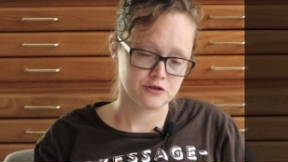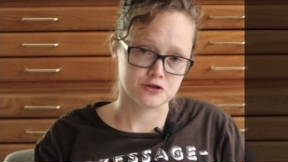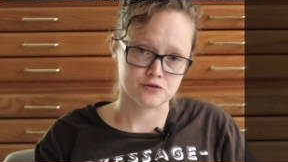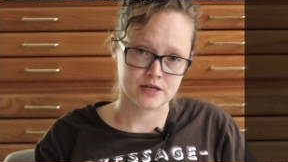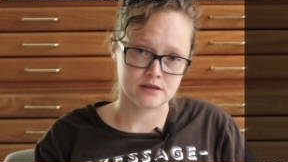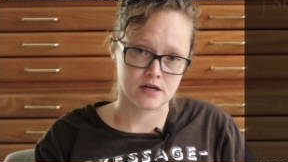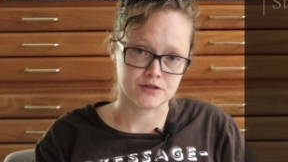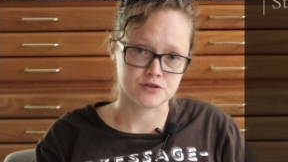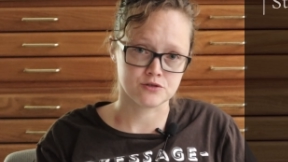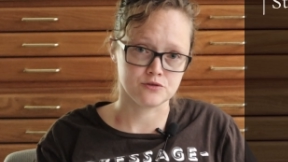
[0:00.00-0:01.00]
your straight
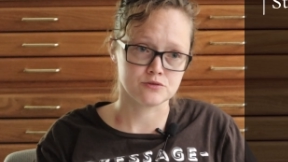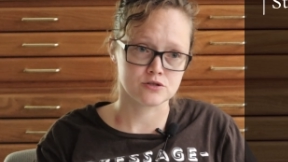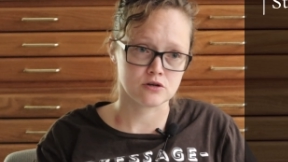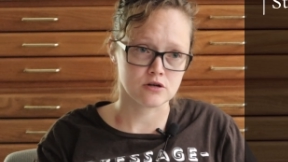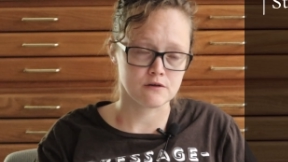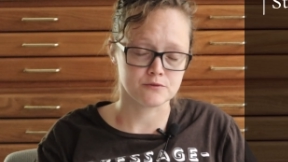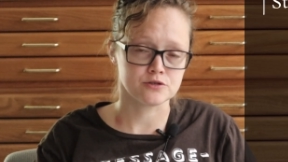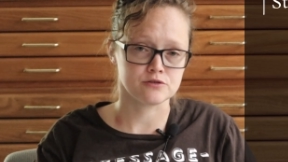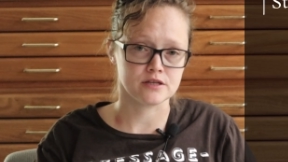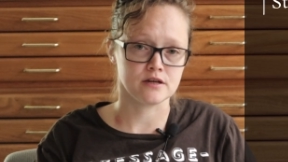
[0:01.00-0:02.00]
lines. So you start off with
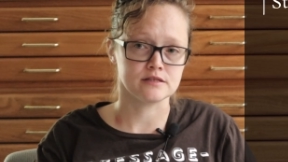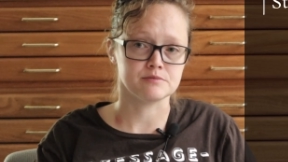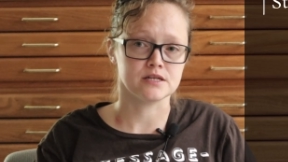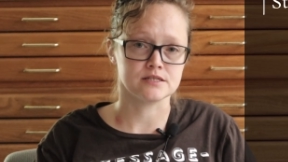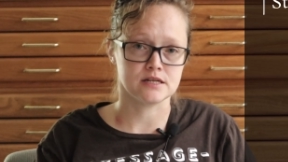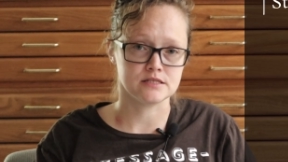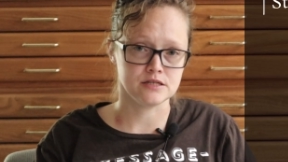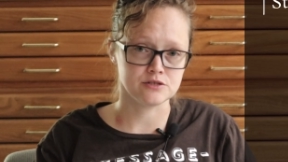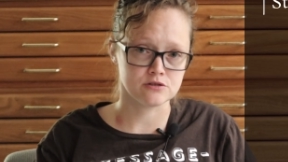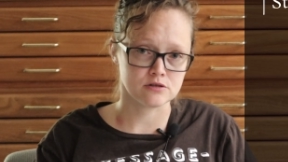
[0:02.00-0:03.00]
straight lines because that's
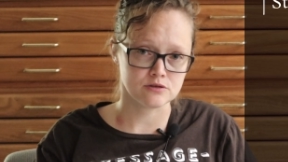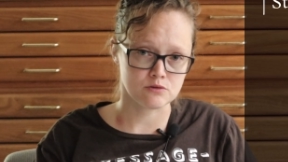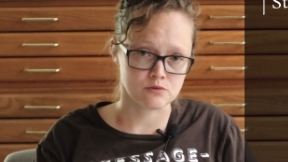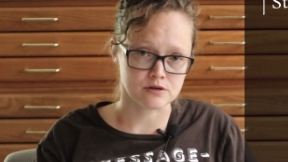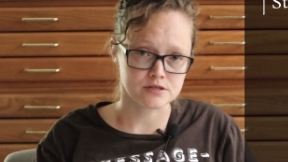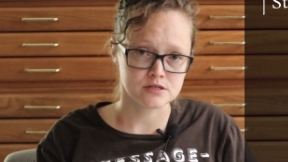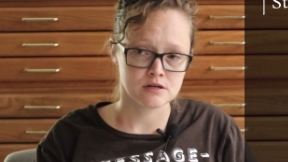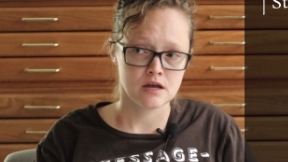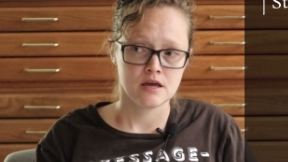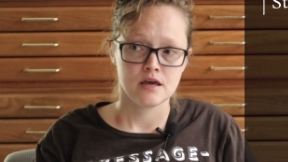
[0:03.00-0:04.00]
easier on the horse,
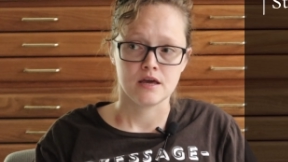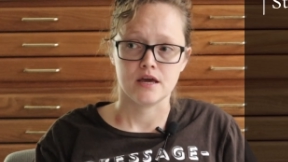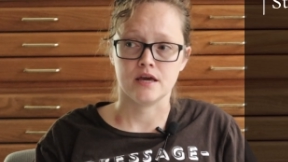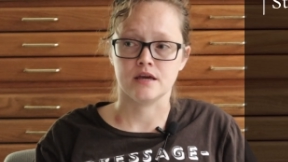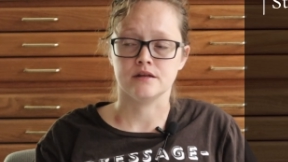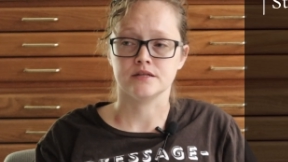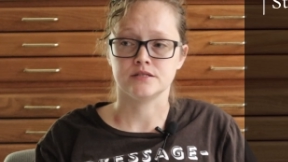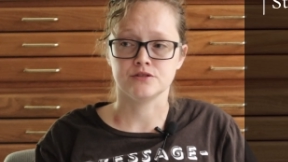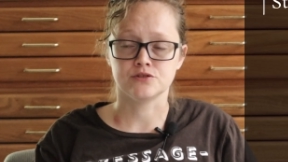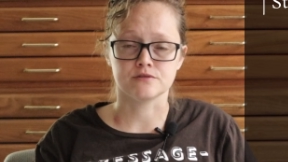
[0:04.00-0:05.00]
and it's
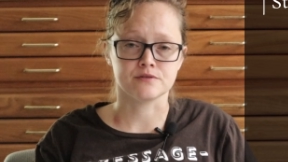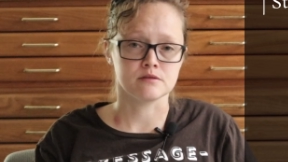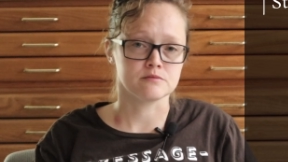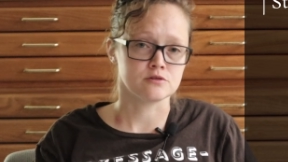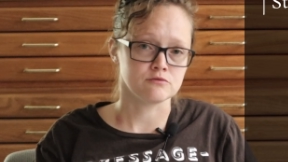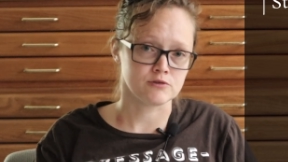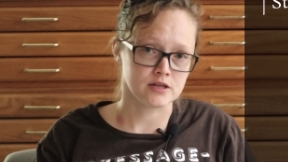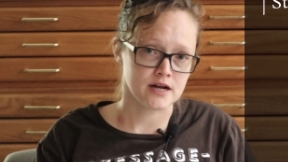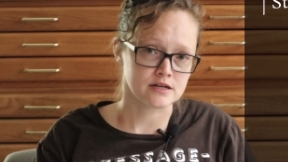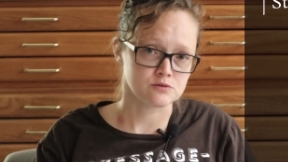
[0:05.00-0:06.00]
easier for them to
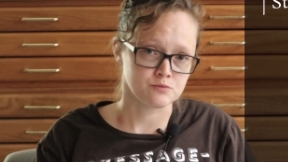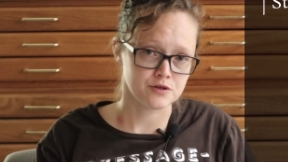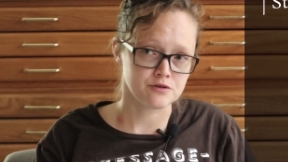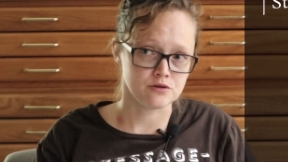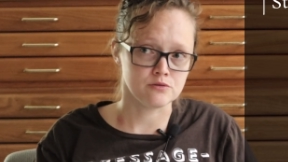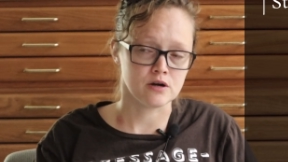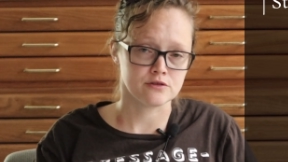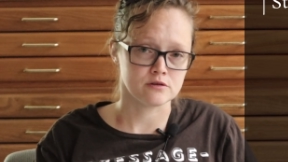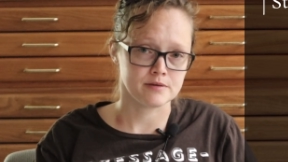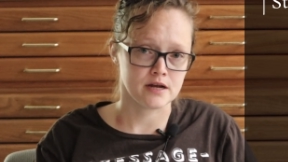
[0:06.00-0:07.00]
relax with you on
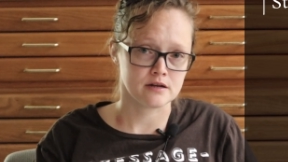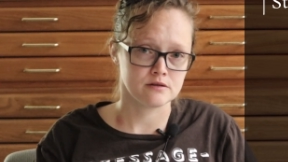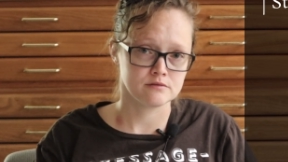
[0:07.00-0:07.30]
their back,